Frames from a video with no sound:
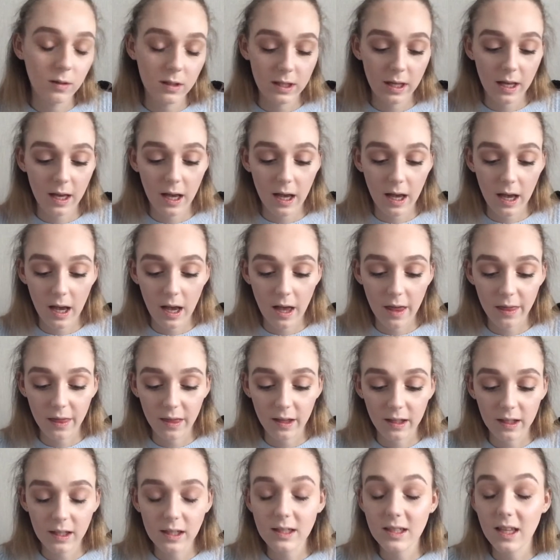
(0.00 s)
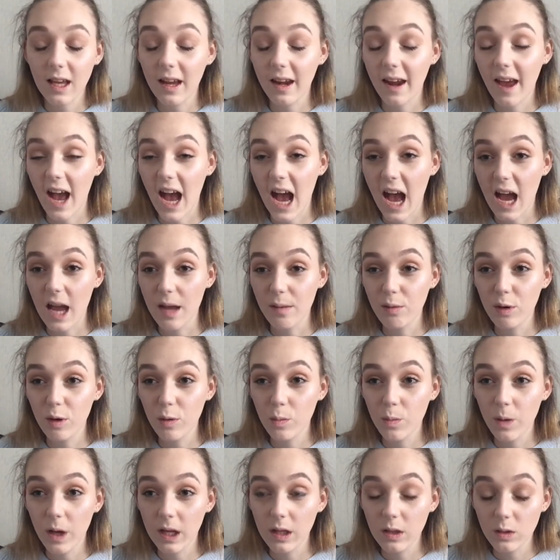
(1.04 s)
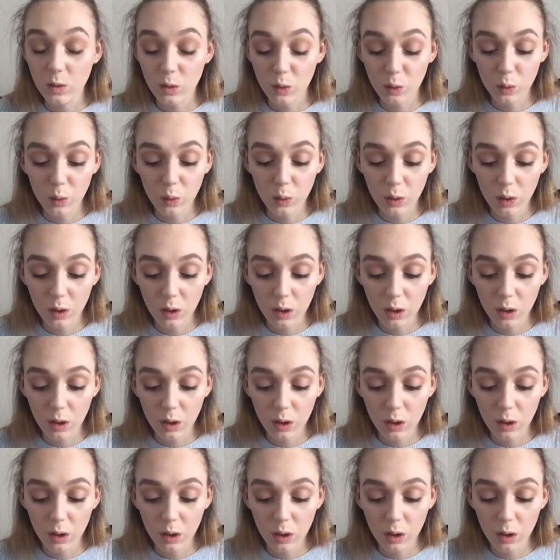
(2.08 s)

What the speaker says: I think it's an eyebrow pencil,